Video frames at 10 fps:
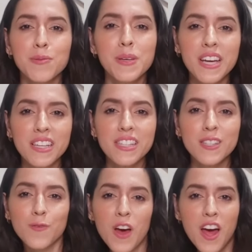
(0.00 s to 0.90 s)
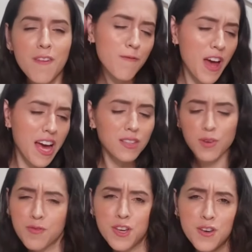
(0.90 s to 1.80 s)
because it's fun fact
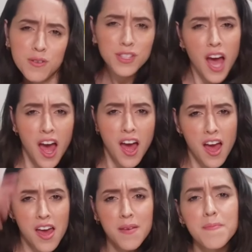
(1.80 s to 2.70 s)
review time.